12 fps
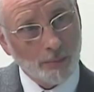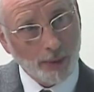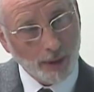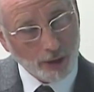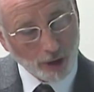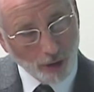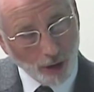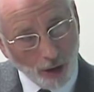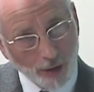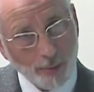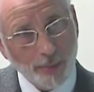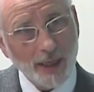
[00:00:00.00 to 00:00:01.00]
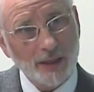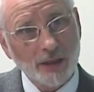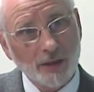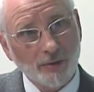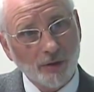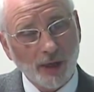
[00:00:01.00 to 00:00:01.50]
but on the
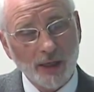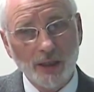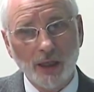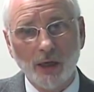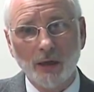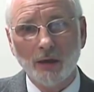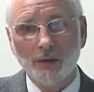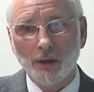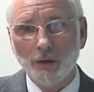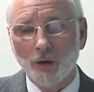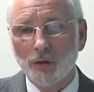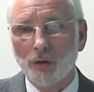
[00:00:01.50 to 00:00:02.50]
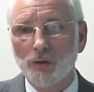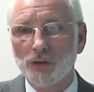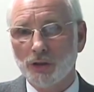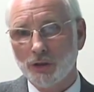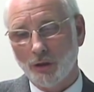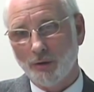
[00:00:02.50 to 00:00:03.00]
basis of criteria that you're
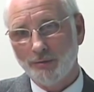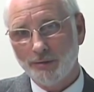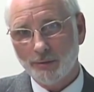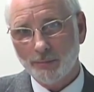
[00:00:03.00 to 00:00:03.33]
conscious of,